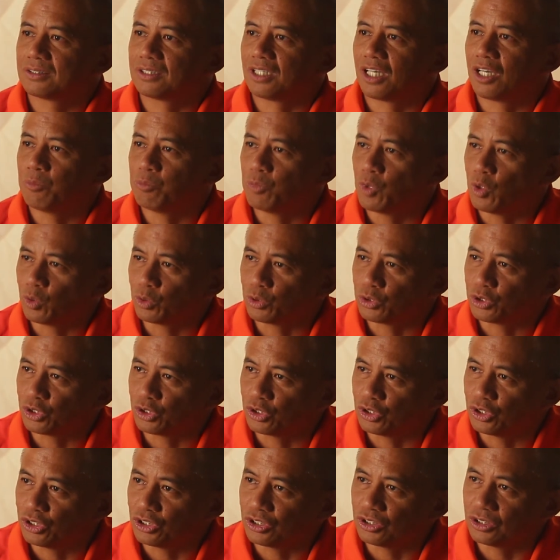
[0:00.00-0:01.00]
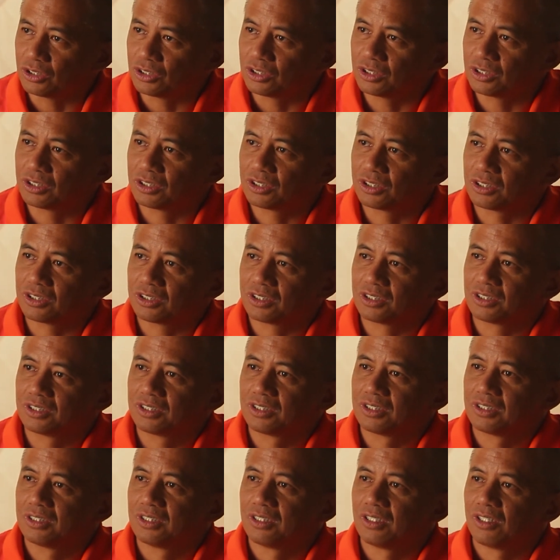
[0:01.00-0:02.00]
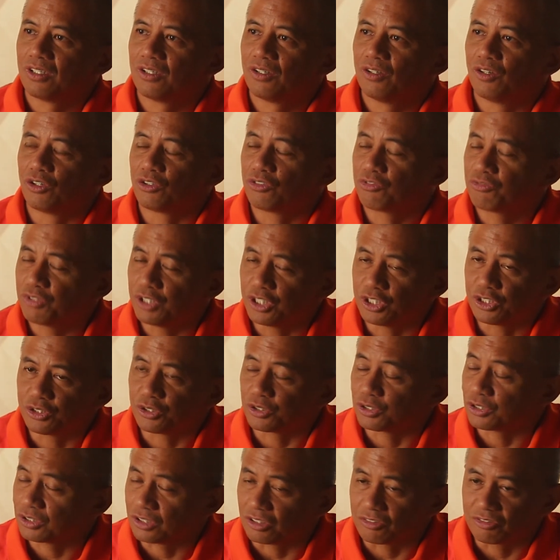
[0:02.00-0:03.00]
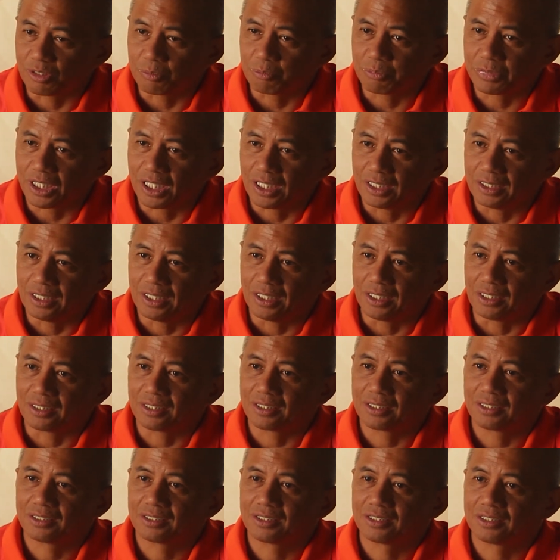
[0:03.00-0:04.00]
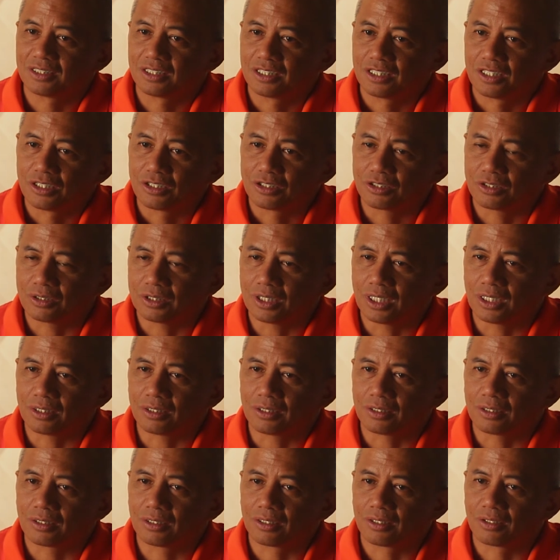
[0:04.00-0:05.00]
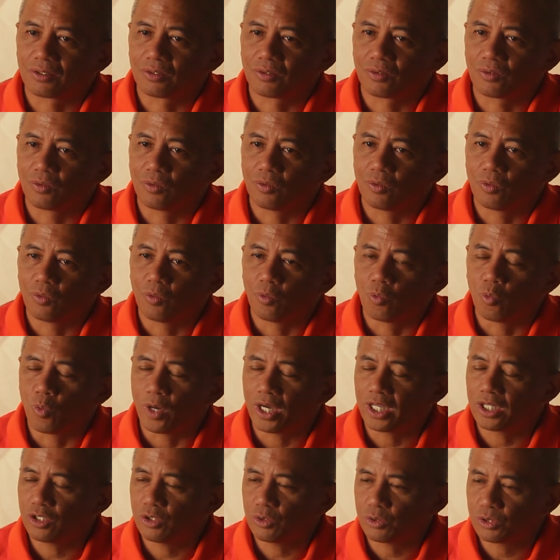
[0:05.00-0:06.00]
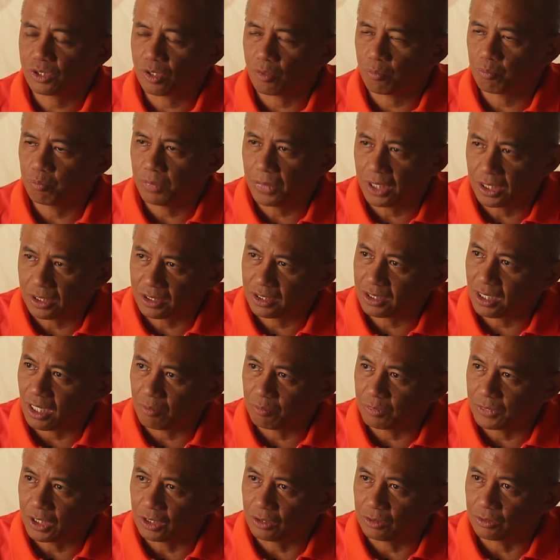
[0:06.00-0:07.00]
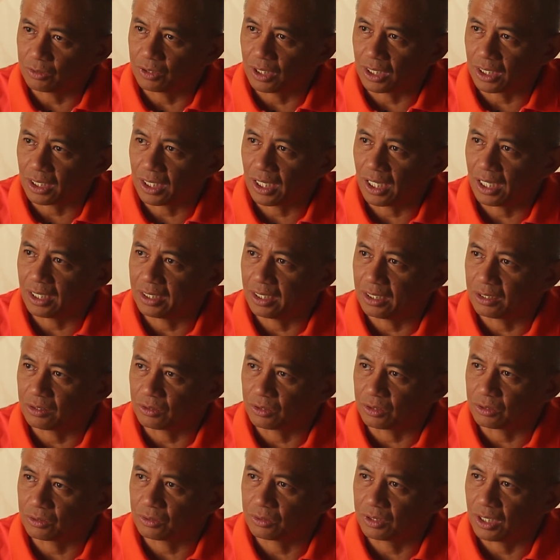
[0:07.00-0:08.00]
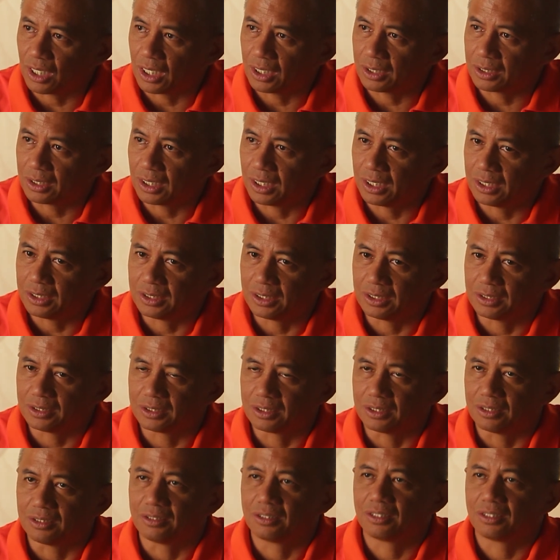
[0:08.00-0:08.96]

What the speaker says: emotions, or features of a product, so that when you submit something to a client or to the ad agency,